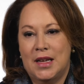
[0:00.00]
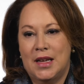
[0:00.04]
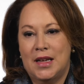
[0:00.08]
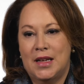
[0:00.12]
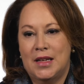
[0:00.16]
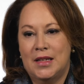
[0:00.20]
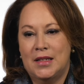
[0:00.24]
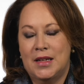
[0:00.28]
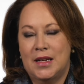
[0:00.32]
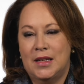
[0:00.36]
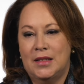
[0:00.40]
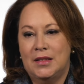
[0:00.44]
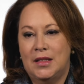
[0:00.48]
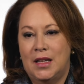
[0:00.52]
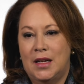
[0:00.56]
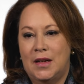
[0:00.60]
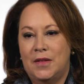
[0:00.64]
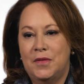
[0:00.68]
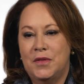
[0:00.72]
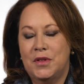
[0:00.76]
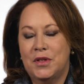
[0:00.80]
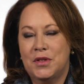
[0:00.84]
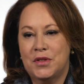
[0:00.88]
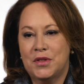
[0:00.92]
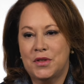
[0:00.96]
and I
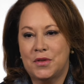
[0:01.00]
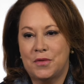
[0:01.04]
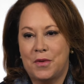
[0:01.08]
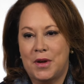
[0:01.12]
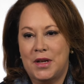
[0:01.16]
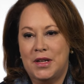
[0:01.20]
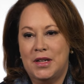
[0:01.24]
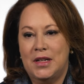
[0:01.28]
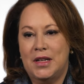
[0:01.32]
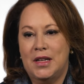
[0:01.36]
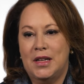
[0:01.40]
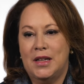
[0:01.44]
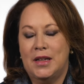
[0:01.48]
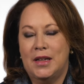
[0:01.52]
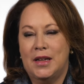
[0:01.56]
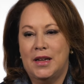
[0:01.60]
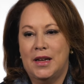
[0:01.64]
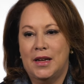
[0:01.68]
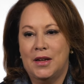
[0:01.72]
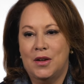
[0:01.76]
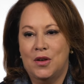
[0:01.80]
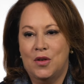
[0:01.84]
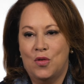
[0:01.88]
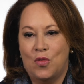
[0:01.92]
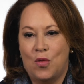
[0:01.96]
love the serenity
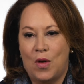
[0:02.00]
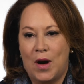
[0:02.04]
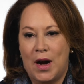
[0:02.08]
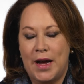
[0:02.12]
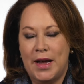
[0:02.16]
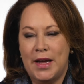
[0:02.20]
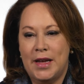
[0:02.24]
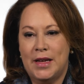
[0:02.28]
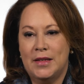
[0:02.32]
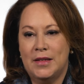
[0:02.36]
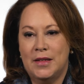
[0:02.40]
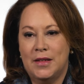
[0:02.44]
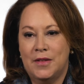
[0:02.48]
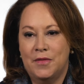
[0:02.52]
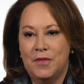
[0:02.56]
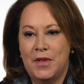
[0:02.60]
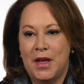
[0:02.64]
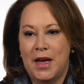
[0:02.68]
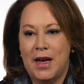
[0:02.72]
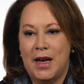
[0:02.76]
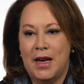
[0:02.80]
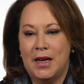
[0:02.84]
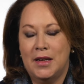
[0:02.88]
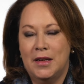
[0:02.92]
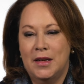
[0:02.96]
and quiet of
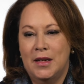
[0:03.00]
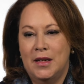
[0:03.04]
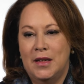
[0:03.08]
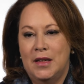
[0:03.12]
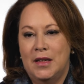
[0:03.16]
that